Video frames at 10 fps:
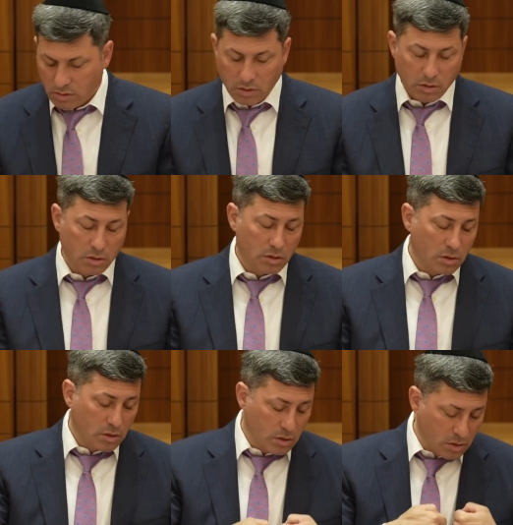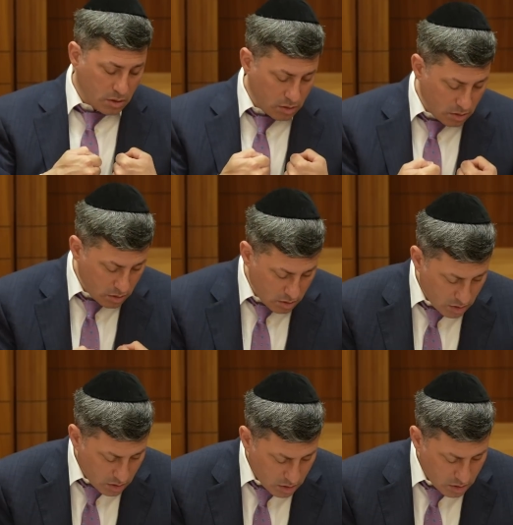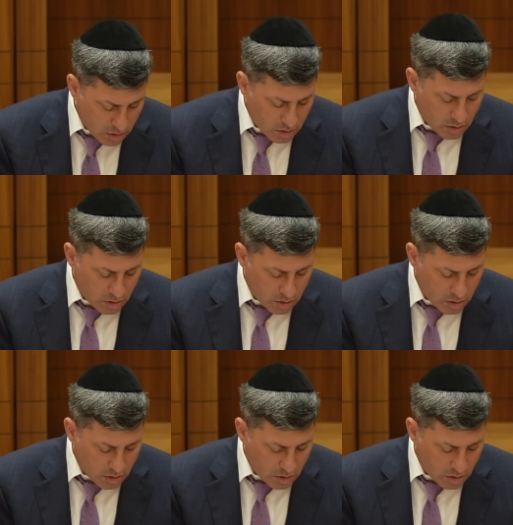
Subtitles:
No one is speaking in this clip.